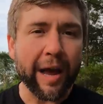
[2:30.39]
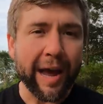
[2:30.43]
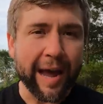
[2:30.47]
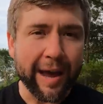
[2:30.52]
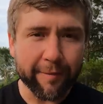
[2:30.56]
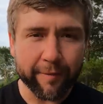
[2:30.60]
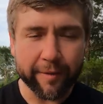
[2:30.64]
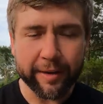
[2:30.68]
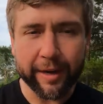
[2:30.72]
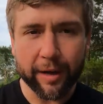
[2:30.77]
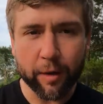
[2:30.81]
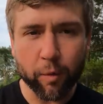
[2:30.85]

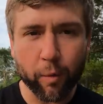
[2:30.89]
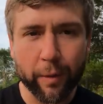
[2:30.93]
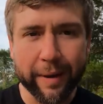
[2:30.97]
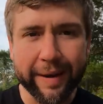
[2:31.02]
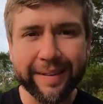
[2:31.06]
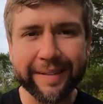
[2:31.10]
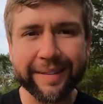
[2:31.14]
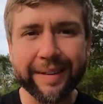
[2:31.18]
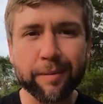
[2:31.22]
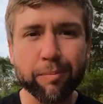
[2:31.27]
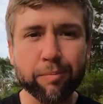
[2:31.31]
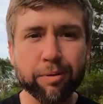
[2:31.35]
Having a
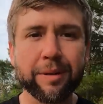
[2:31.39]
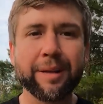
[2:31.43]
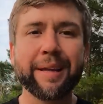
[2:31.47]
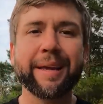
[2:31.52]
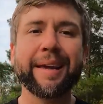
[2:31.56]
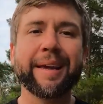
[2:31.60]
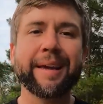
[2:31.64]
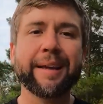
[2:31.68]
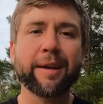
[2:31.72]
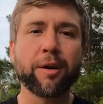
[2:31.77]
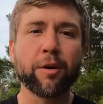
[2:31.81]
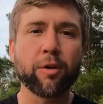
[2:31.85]
weekly
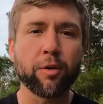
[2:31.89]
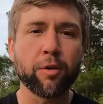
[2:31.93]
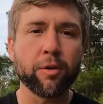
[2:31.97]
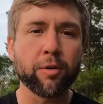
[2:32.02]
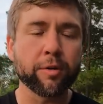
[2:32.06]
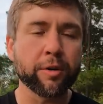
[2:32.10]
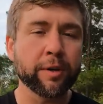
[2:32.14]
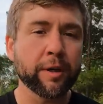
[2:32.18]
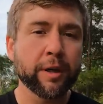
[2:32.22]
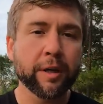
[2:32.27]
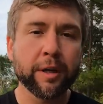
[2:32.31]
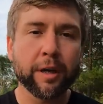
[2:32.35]
plan
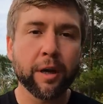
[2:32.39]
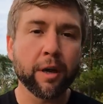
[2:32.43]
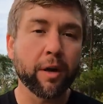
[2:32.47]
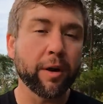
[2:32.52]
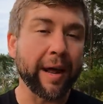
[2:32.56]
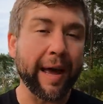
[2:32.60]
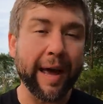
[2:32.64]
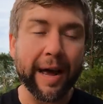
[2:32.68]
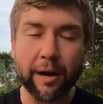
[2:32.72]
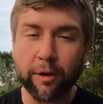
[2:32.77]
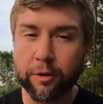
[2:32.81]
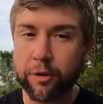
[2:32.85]
on
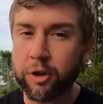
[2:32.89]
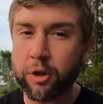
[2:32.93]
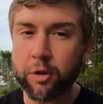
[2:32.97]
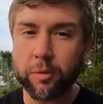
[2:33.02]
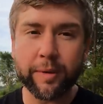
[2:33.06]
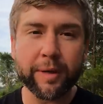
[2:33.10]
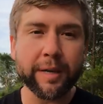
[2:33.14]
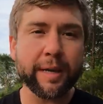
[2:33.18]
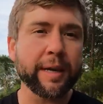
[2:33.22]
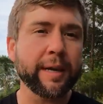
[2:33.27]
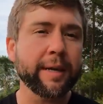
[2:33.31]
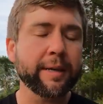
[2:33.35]
how
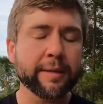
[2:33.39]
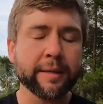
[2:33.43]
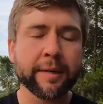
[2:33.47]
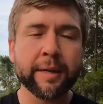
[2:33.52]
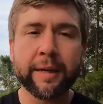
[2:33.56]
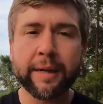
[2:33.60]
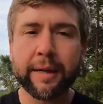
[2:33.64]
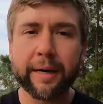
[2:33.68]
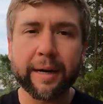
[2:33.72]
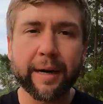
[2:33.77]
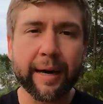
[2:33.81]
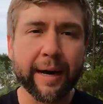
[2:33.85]
you eat,
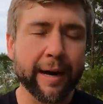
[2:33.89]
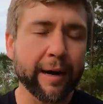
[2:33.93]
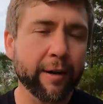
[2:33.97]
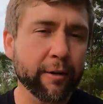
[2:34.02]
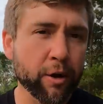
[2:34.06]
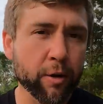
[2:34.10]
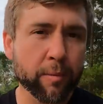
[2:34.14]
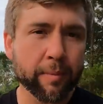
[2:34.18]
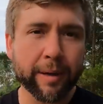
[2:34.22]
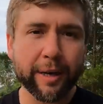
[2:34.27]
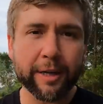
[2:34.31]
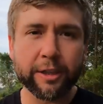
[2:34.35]

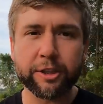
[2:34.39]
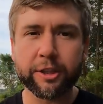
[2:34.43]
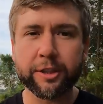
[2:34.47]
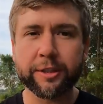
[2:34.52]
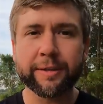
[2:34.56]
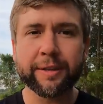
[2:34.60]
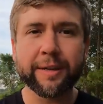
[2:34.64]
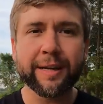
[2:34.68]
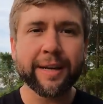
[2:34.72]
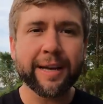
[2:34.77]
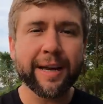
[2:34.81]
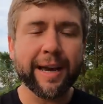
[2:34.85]
how you
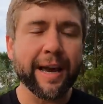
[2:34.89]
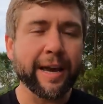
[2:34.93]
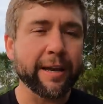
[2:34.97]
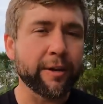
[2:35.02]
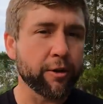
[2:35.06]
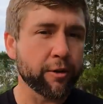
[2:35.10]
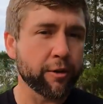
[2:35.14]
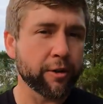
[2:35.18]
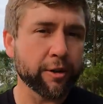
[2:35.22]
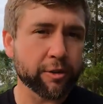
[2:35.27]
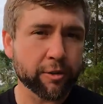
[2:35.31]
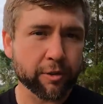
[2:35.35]
budget,
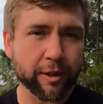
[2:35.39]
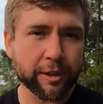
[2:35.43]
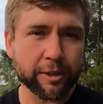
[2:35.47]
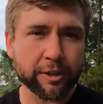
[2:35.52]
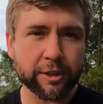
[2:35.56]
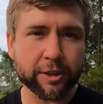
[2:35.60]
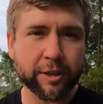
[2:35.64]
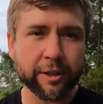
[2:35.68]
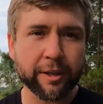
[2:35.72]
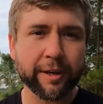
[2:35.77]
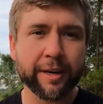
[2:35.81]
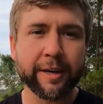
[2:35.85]
and your
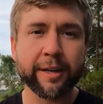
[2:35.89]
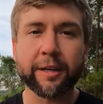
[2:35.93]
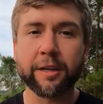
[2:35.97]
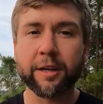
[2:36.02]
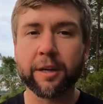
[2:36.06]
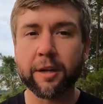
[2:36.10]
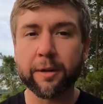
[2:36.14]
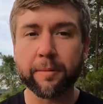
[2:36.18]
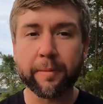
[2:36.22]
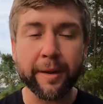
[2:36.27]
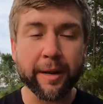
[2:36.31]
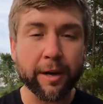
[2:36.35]
discretionary
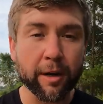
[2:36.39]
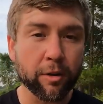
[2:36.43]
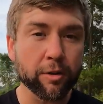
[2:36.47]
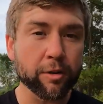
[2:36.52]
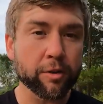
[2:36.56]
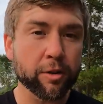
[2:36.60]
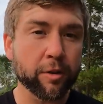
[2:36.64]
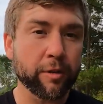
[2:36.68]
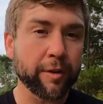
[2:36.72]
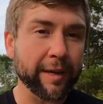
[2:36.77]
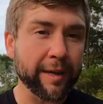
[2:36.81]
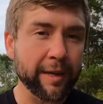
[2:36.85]
income, and
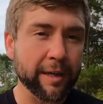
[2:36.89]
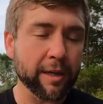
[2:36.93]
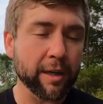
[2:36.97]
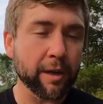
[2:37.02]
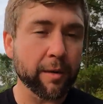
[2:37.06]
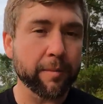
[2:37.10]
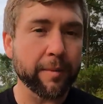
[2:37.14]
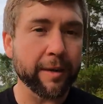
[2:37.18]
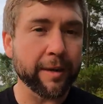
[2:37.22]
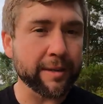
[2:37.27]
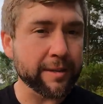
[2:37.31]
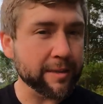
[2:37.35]
also the
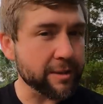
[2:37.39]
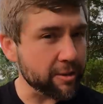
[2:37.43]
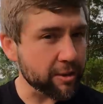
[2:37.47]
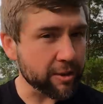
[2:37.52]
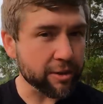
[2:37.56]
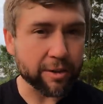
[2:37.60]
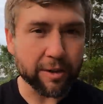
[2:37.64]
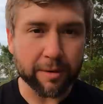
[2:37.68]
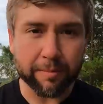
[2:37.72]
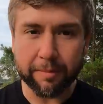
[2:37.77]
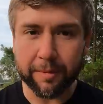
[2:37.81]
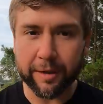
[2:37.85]
income that's
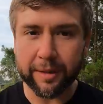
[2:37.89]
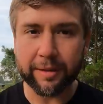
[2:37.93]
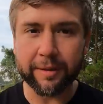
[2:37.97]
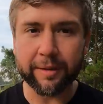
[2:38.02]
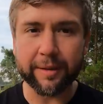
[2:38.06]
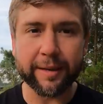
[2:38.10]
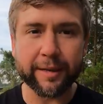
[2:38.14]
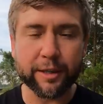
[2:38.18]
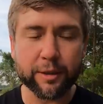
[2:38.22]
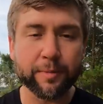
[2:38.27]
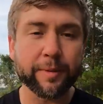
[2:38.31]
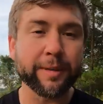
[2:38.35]
just a
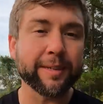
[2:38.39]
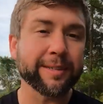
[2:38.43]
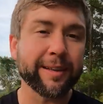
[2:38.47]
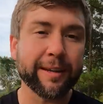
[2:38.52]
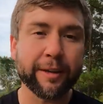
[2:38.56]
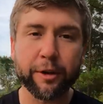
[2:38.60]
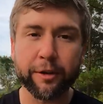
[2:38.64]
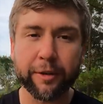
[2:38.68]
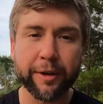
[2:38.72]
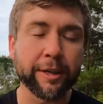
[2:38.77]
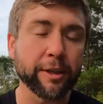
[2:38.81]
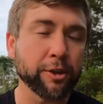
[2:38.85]
monthly expense,
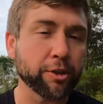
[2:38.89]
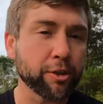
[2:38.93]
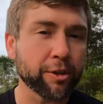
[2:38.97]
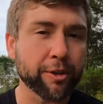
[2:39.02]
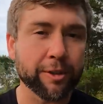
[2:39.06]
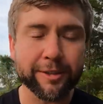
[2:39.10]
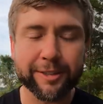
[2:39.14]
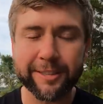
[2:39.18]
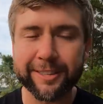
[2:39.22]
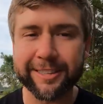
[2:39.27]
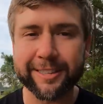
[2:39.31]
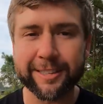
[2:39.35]
like your
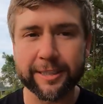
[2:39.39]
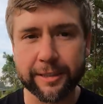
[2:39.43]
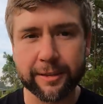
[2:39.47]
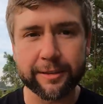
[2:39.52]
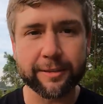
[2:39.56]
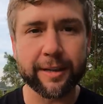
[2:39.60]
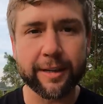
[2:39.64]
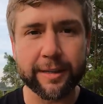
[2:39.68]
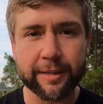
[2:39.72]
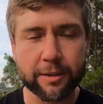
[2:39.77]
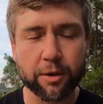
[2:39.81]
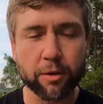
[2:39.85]
insurances
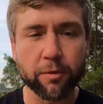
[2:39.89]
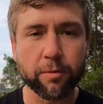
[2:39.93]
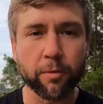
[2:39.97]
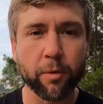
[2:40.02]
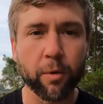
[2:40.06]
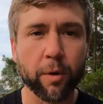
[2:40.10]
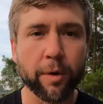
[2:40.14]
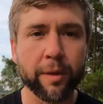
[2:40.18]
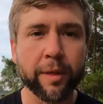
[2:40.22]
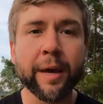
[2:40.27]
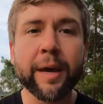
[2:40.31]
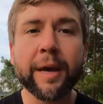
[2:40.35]
and so
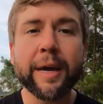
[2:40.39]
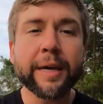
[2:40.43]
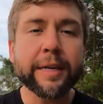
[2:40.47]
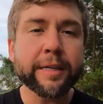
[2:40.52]
forth.